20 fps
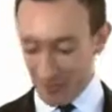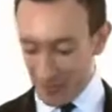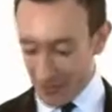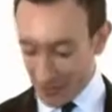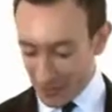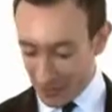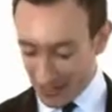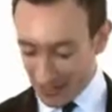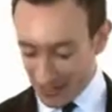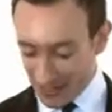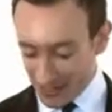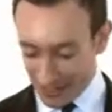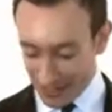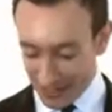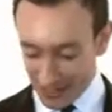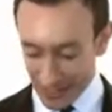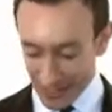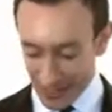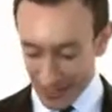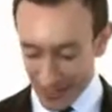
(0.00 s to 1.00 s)
you
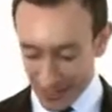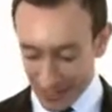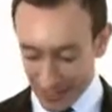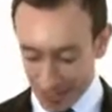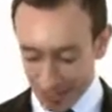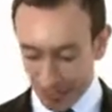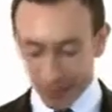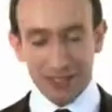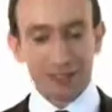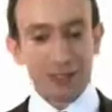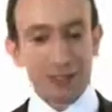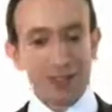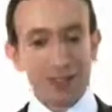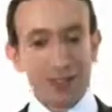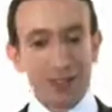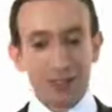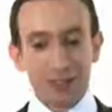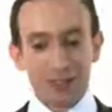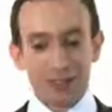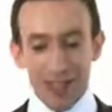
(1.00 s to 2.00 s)
can use this button.
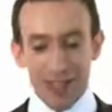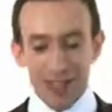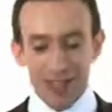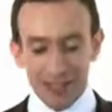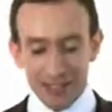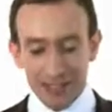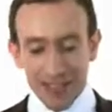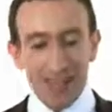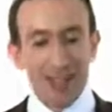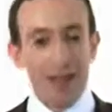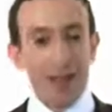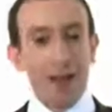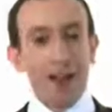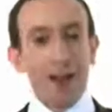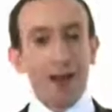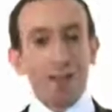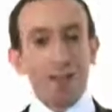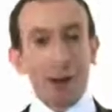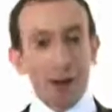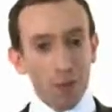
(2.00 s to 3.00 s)
So you say,
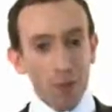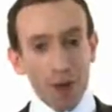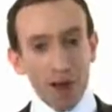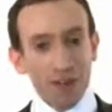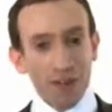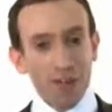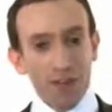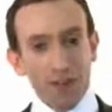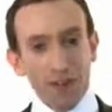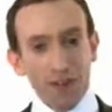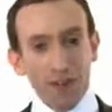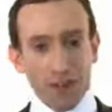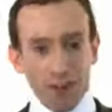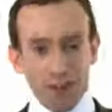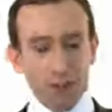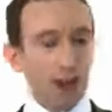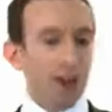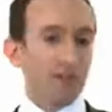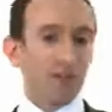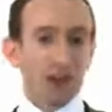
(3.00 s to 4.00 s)
my wife.
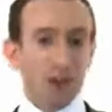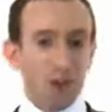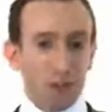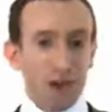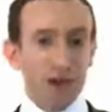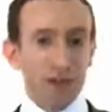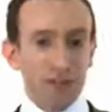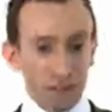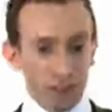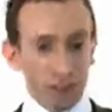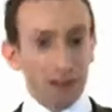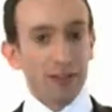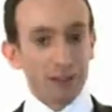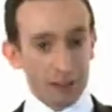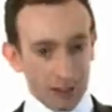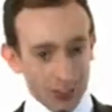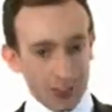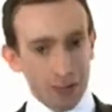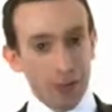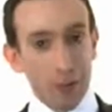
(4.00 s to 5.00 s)
I haven't got a wife,
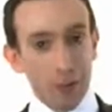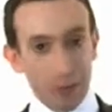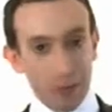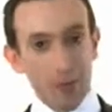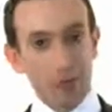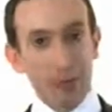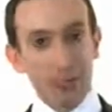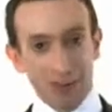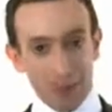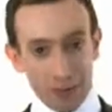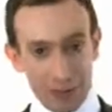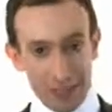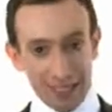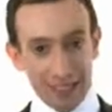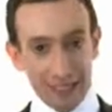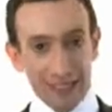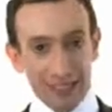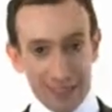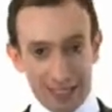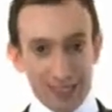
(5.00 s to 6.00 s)
but just go with me on
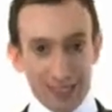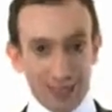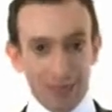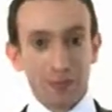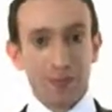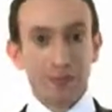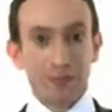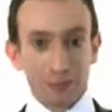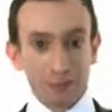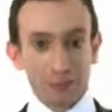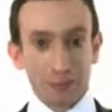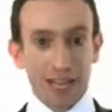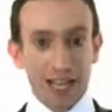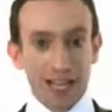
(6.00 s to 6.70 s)
this because I'm sort of